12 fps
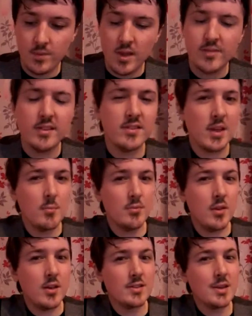See, some
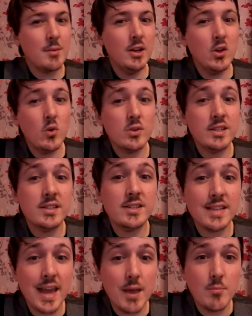are loyalty
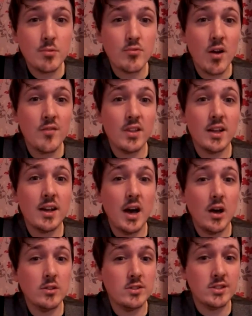schemes rather than
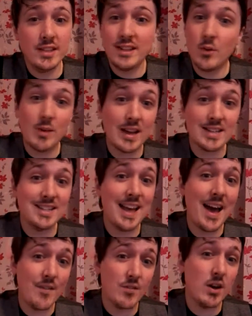cards. They don't actually
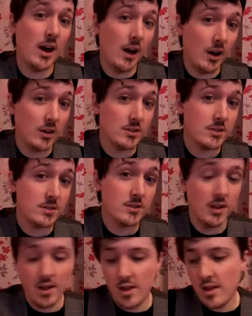have cards.
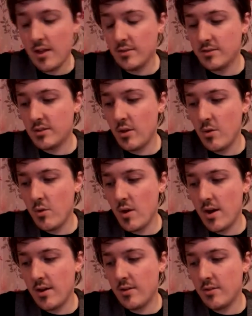So,
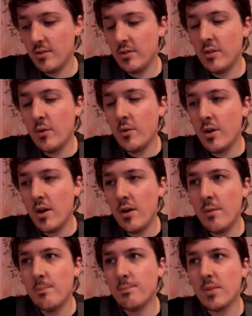
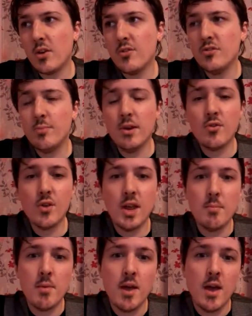Krispy
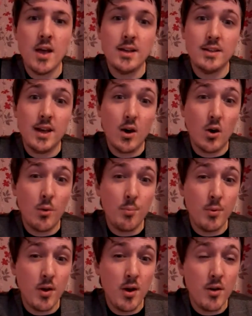Kreme, or
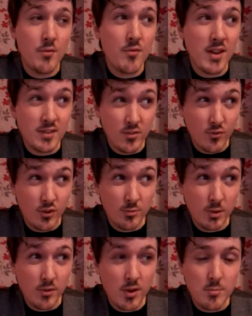friends of
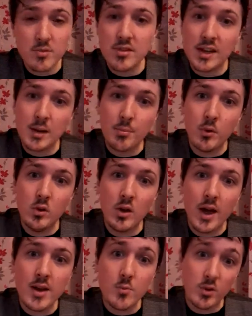Krispy Kreme, you sign up
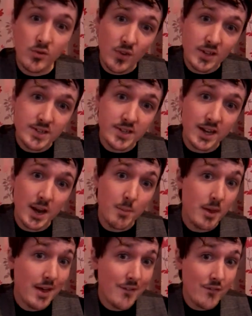online. When you first sign up, you
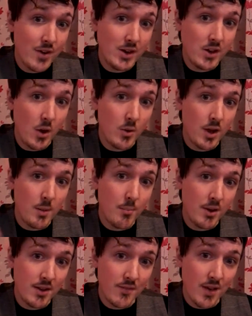get a free donut.
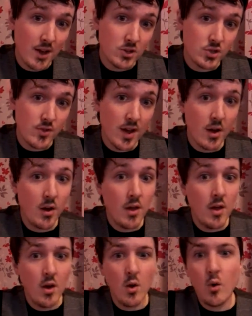Print the voucher out
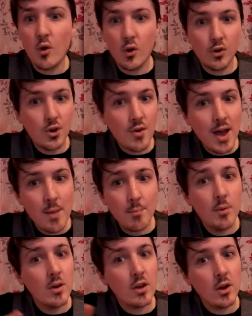or on your app.
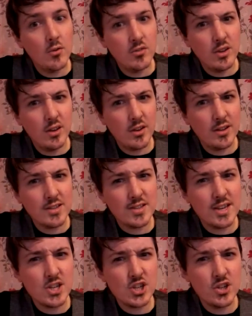Go to your
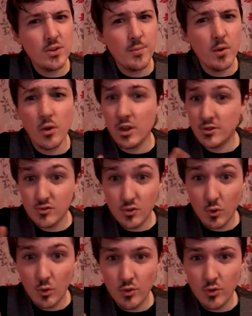concession or your store.